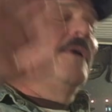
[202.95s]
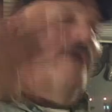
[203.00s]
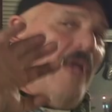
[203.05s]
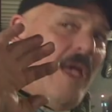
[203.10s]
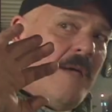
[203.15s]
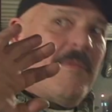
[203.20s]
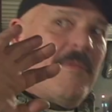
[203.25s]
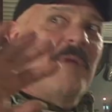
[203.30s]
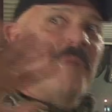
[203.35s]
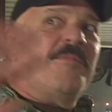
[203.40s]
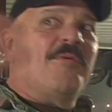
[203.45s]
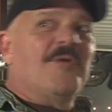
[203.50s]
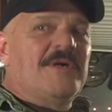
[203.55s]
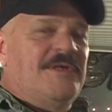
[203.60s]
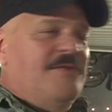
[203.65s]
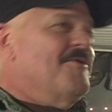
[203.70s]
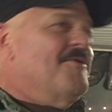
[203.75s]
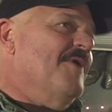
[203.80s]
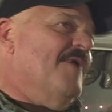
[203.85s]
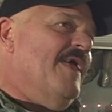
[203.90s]
and my
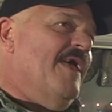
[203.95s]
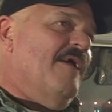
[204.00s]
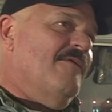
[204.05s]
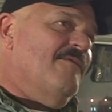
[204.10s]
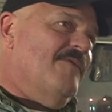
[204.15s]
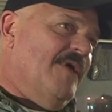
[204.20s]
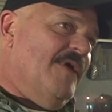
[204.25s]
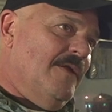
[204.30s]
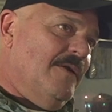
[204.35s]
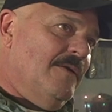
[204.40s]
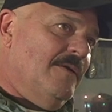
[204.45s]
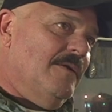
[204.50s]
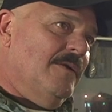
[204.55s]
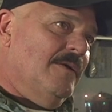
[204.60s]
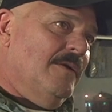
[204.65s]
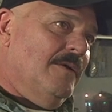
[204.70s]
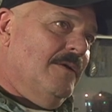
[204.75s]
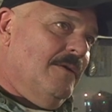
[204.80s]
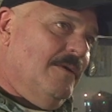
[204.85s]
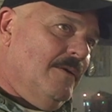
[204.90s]
boys took care of it.
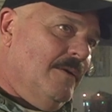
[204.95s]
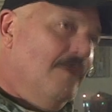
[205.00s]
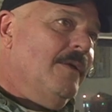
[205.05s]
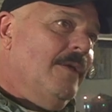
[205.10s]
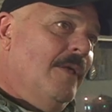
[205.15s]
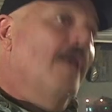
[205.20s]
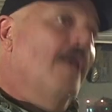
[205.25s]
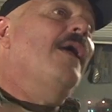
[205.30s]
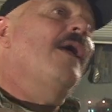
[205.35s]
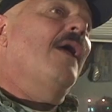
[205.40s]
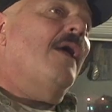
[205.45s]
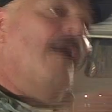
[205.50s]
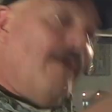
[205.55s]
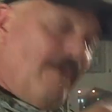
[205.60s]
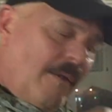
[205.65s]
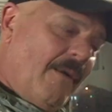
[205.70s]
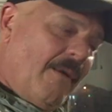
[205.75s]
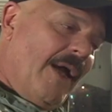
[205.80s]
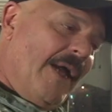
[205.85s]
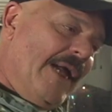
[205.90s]

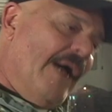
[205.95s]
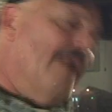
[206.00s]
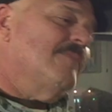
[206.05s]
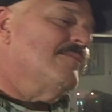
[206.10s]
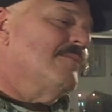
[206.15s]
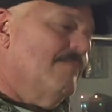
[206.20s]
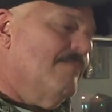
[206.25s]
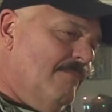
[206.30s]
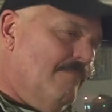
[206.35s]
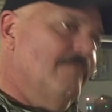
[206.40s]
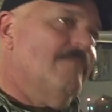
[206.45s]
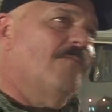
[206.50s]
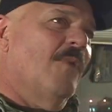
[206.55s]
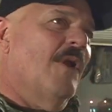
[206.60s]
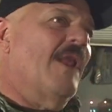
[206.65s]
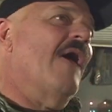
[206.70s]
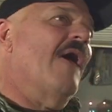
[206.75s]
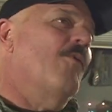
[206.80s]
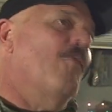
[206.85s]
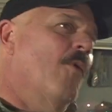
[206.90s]
I got
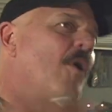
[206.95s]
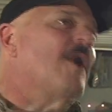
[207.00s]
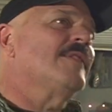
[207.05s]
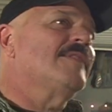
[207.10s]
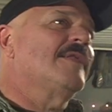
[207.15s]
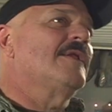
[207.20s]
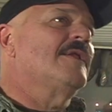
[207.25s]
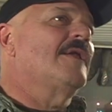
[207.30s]
what I wanted.